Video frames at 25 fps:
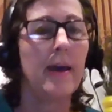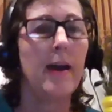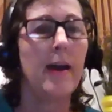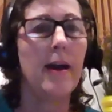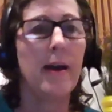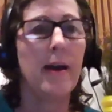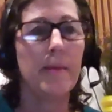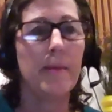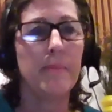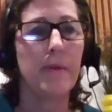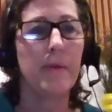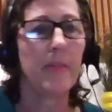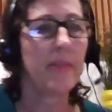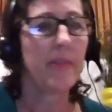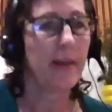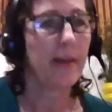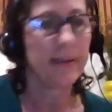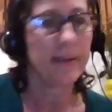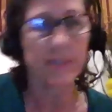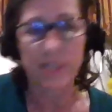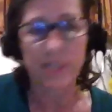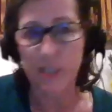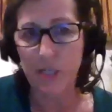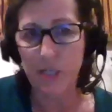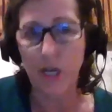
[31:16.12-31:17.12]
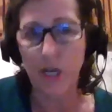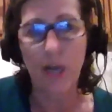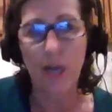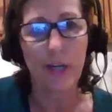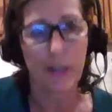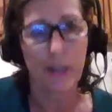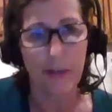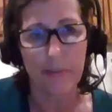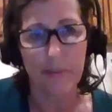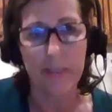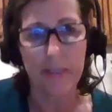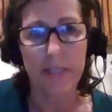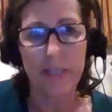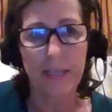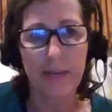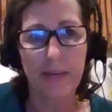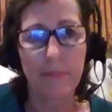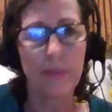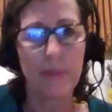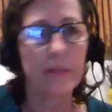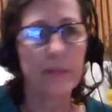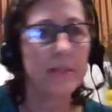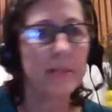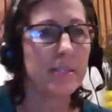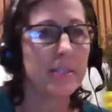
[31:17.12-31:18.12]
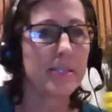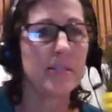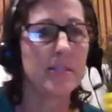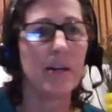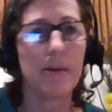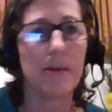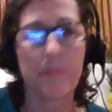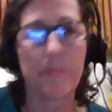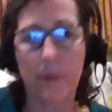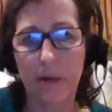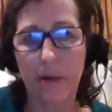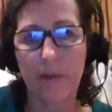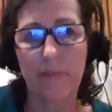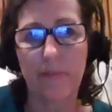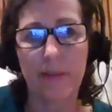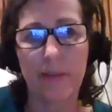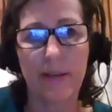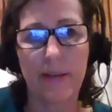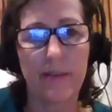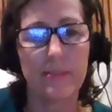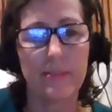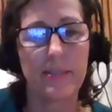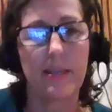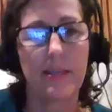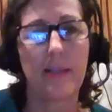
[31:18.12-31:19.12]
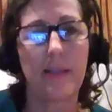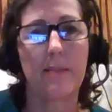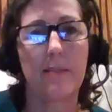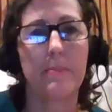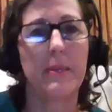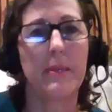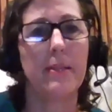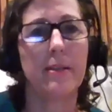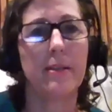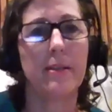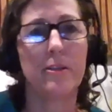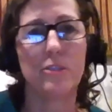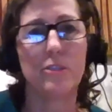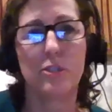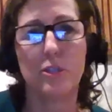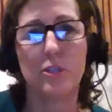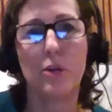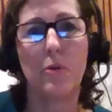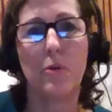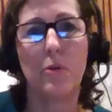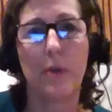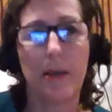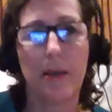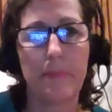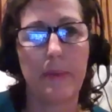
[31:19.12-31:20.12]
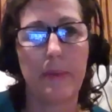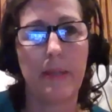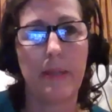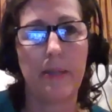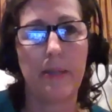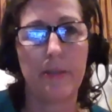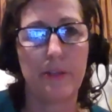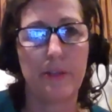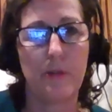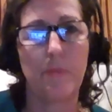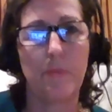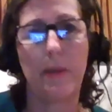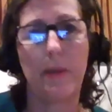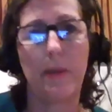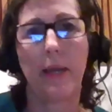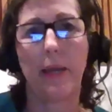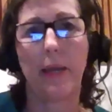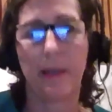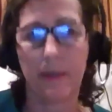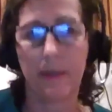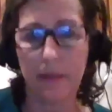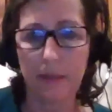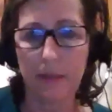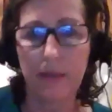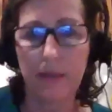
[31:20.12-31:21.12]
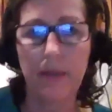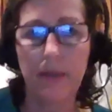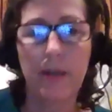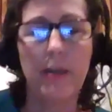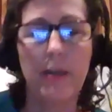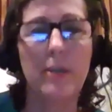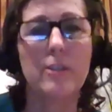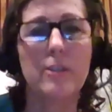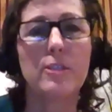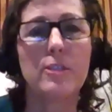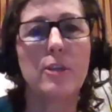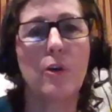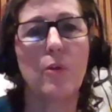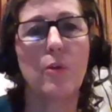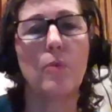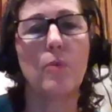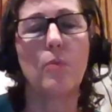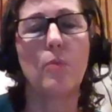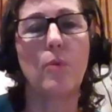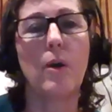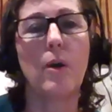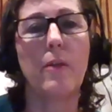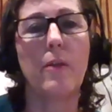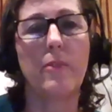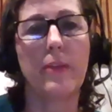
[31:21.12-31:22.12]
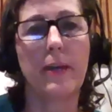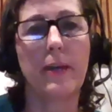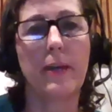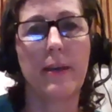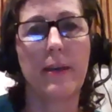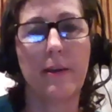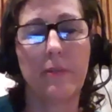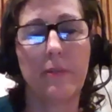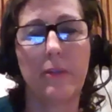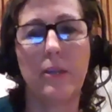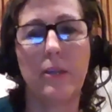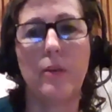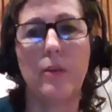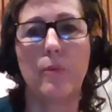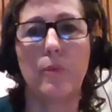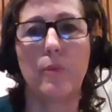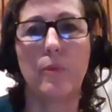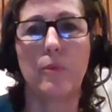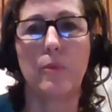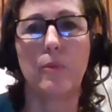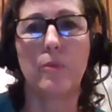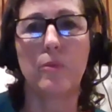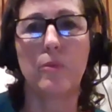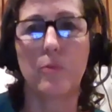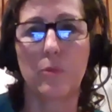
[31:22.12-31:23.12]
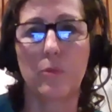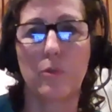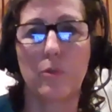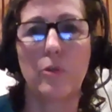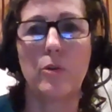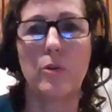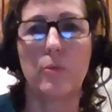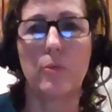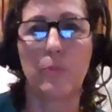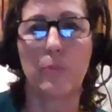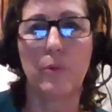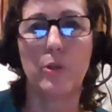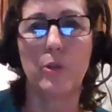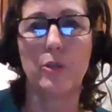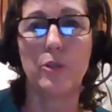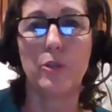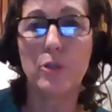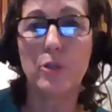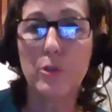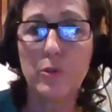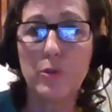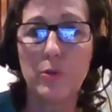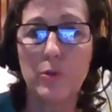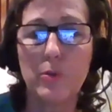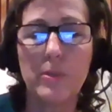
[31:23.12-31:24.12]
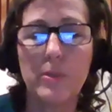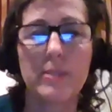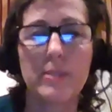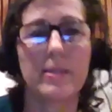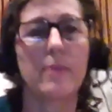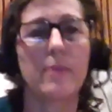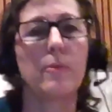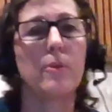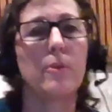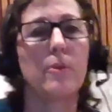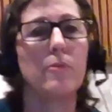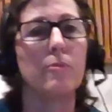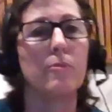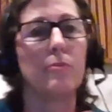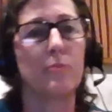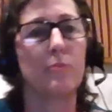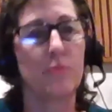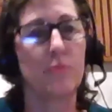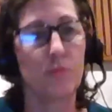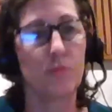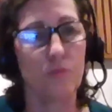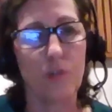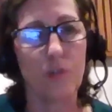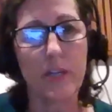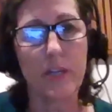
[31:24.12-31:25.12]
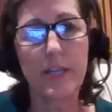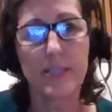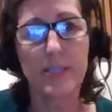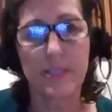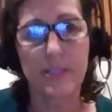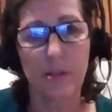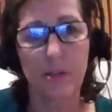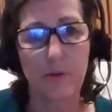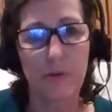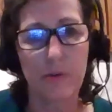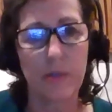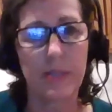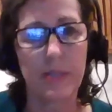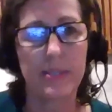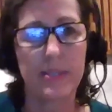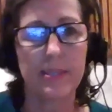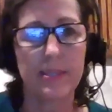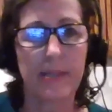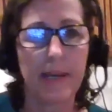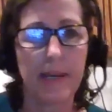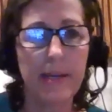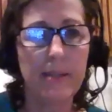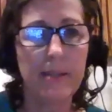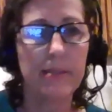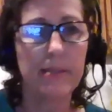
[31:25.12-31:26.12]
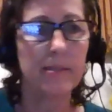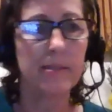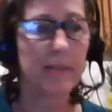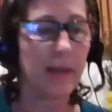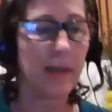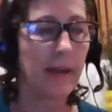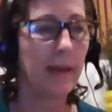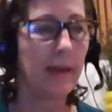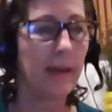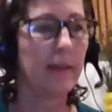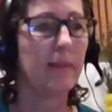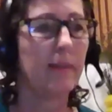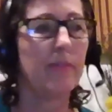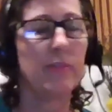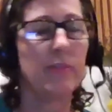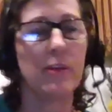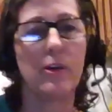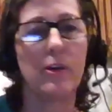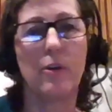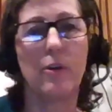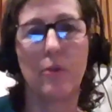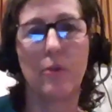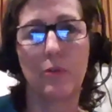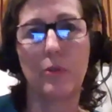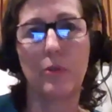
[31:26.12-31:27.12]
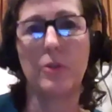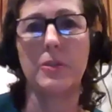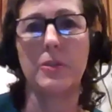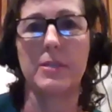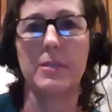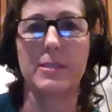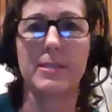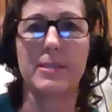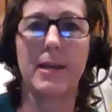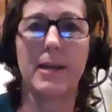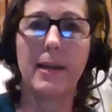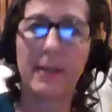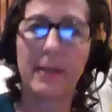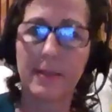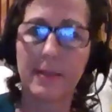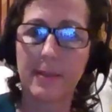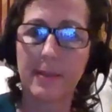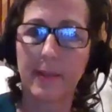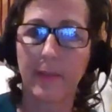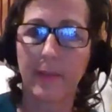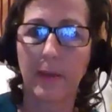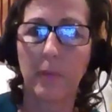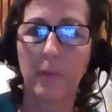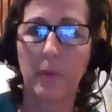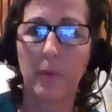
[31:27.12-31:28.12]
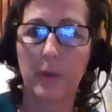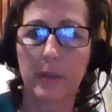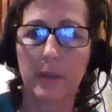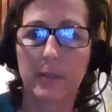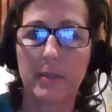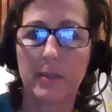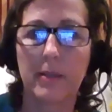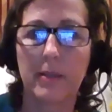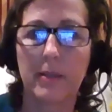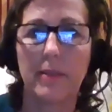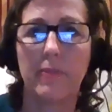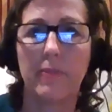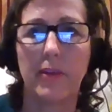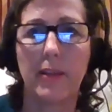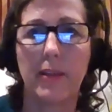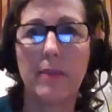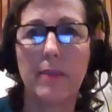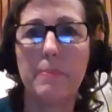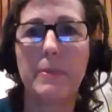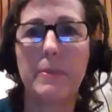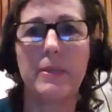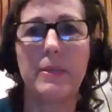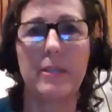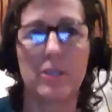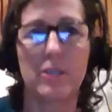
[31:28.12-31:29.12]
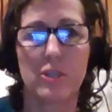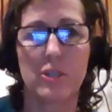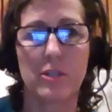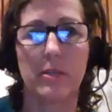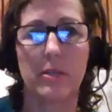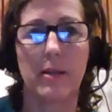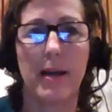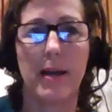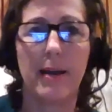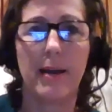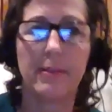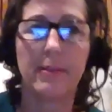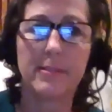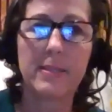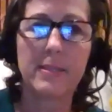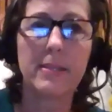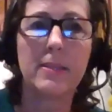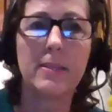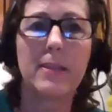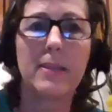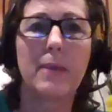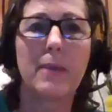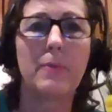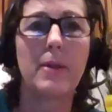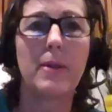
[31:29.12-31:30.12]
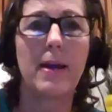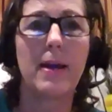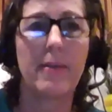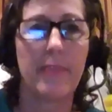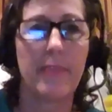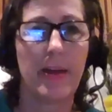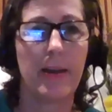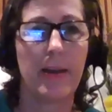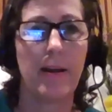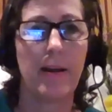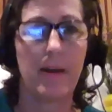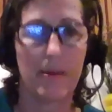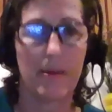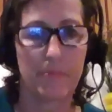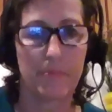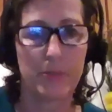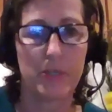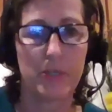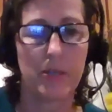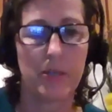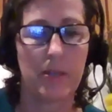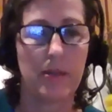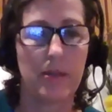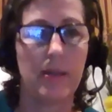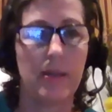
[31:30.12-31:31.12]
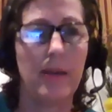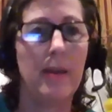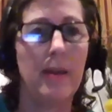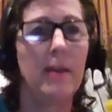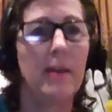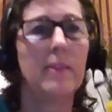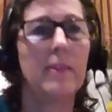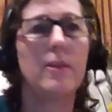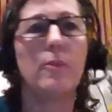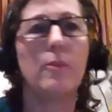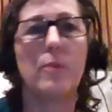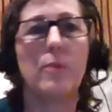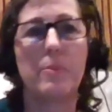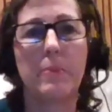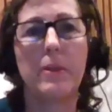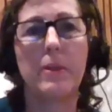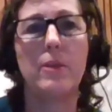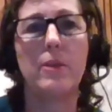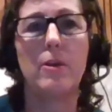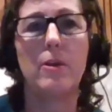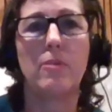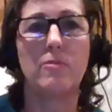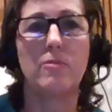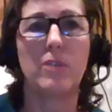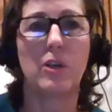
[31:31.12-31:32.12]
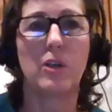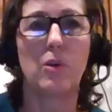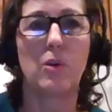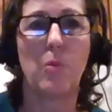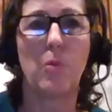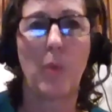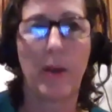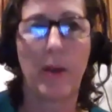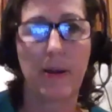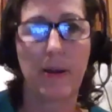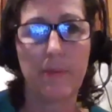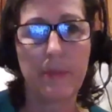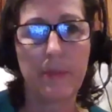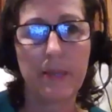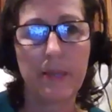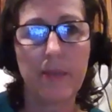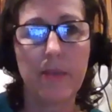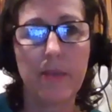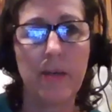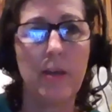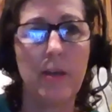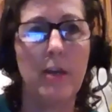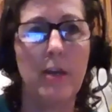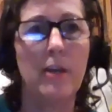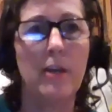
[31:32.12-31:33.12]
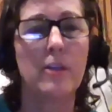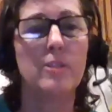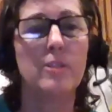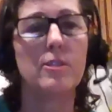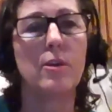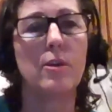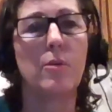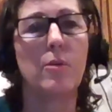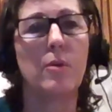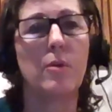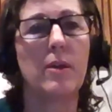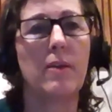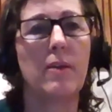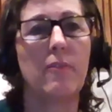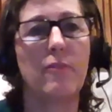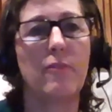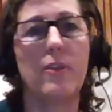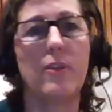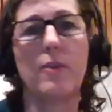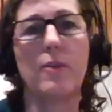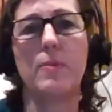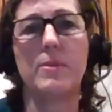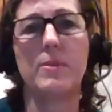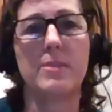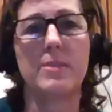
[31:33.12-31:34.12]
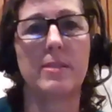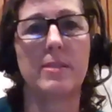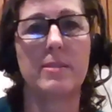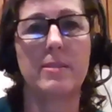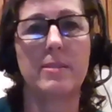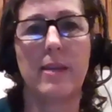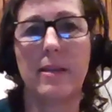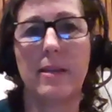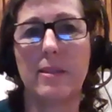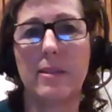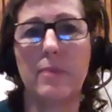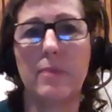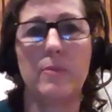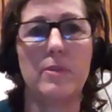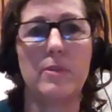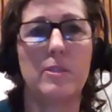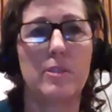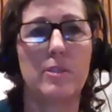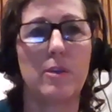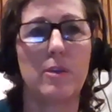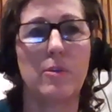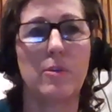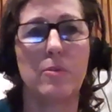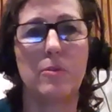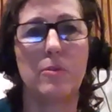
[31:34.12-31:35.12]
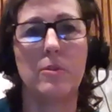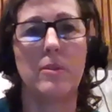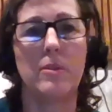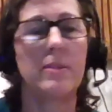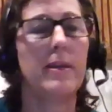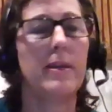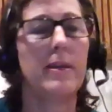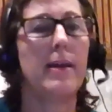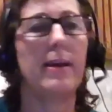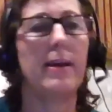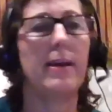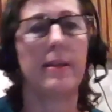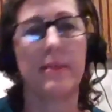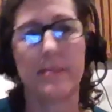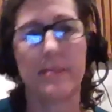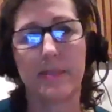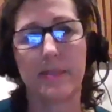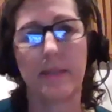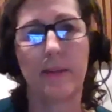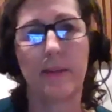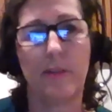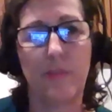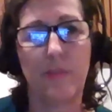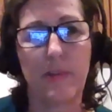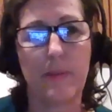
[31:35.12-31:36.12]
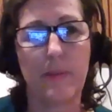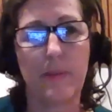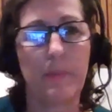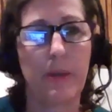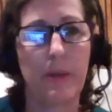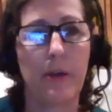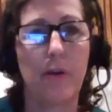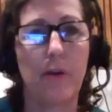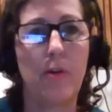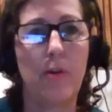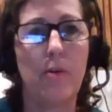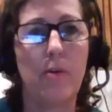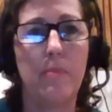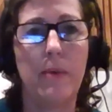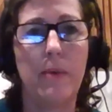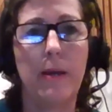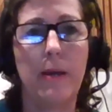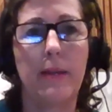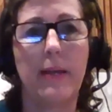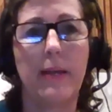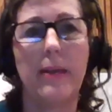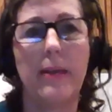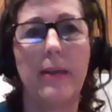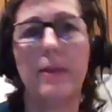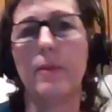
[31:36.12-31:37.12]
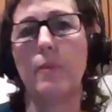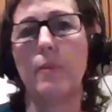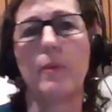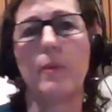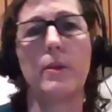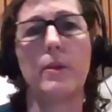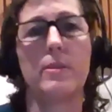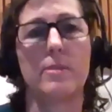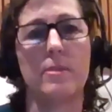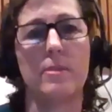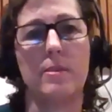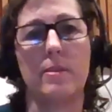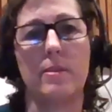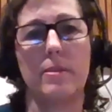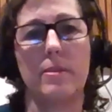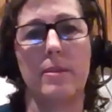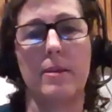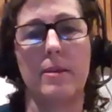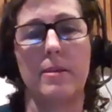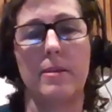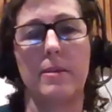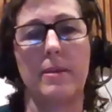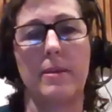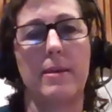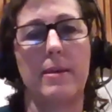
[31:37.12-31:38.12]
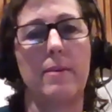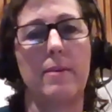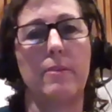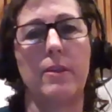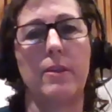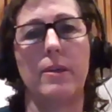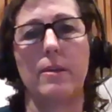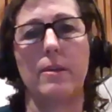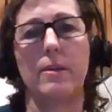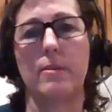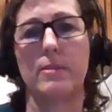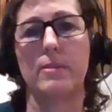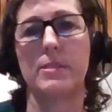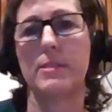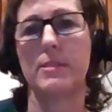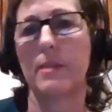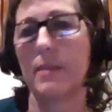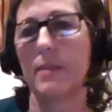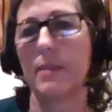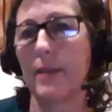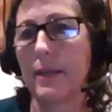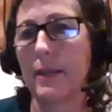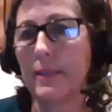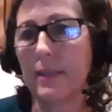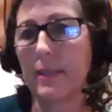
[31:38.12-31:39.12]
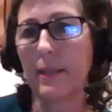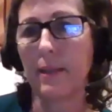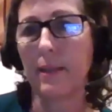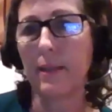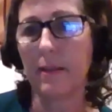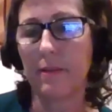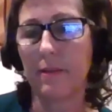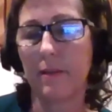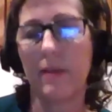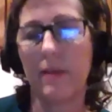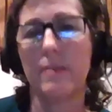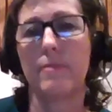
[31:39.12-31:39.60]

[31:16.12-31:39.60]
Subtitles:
That is not on the table. It's not part of the housing element. There's no eminent domain. So what the county would do is they would rezone a site, and if the owner decided that they wanted to develop additional housing, they would have that option. There would be no requirement. So if there was a site that was zoned that had a single family home on it, the county selected it